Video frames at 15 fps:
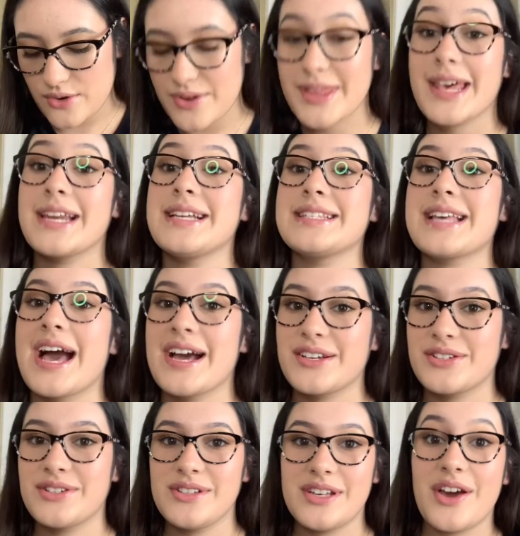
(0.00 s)
that is
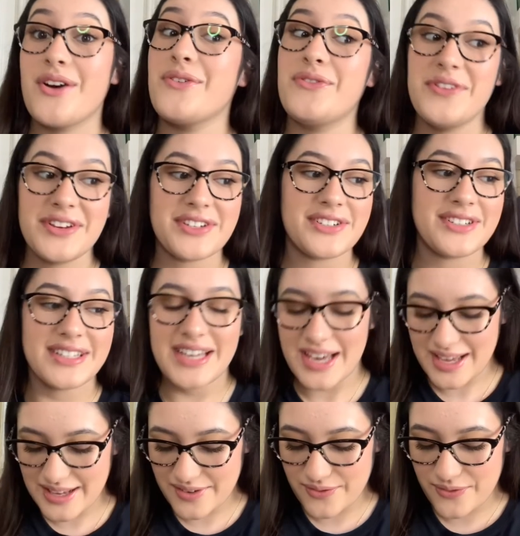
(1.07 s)
actually officially
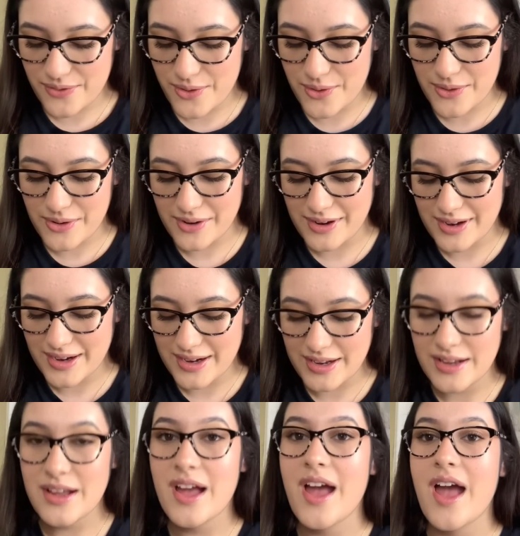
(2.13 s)
it for
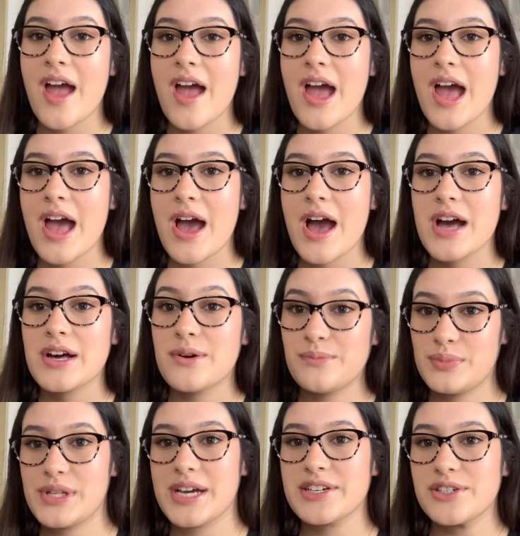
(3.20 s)

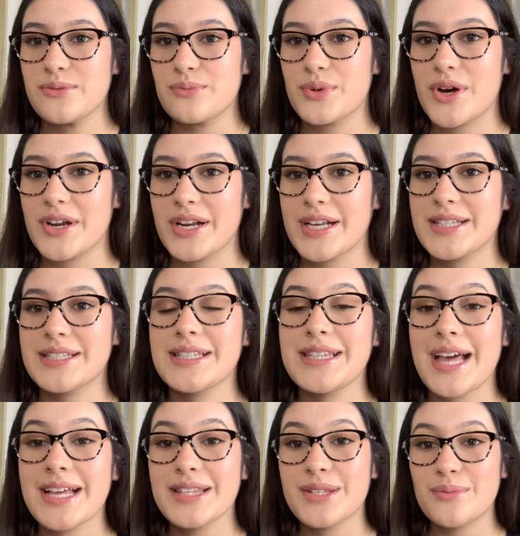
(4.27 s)
complexion products.
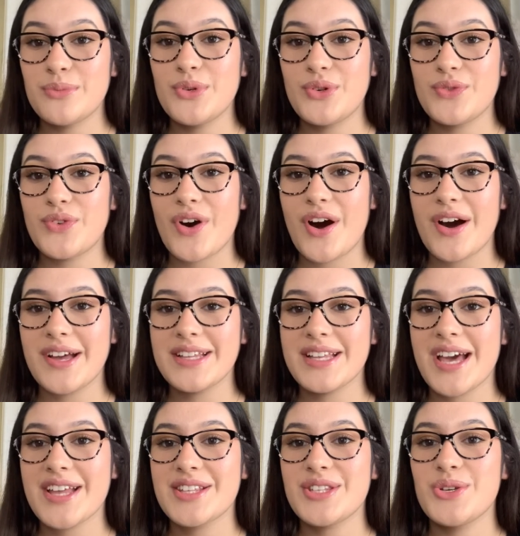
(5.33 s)
Let's move
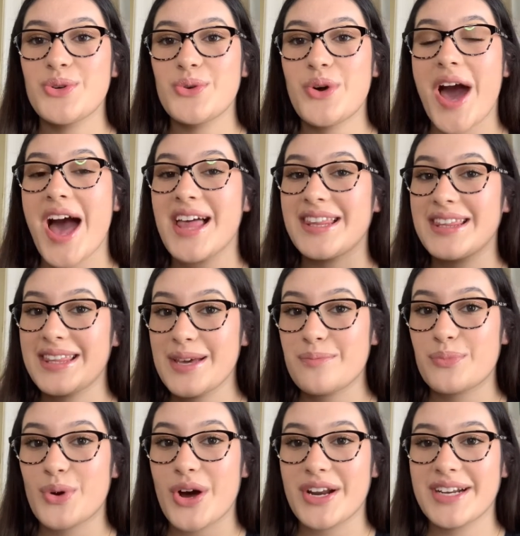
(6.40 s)
on to
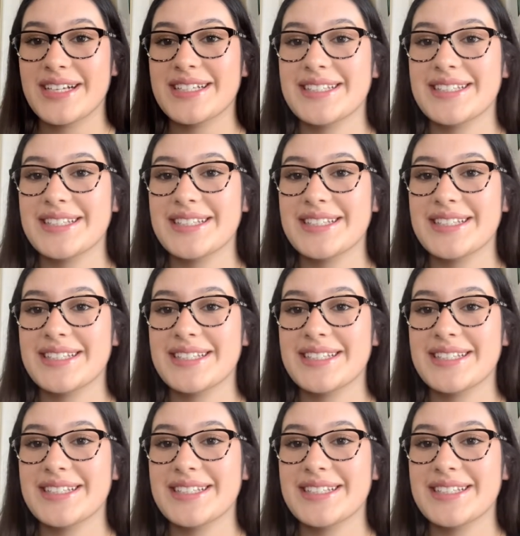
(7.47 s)
lip products.